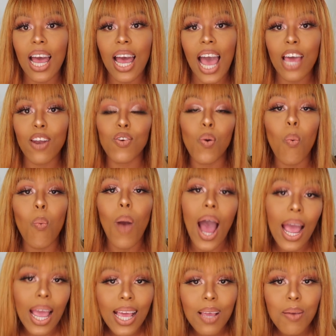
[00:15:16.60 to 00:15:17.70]
I don't know
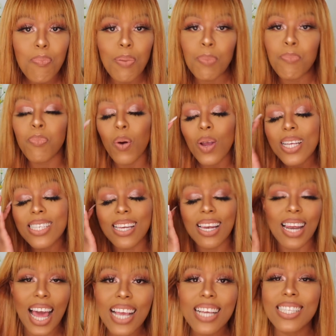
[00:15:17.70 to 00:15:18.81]
why, but boys
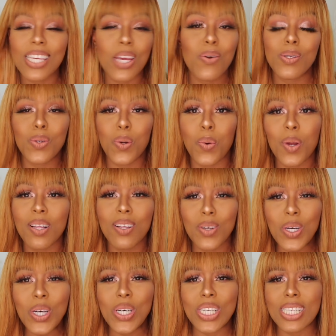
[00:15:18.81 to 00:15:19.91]
like territorial
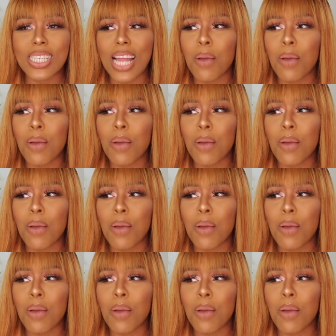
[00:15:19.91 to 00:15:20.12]
girls.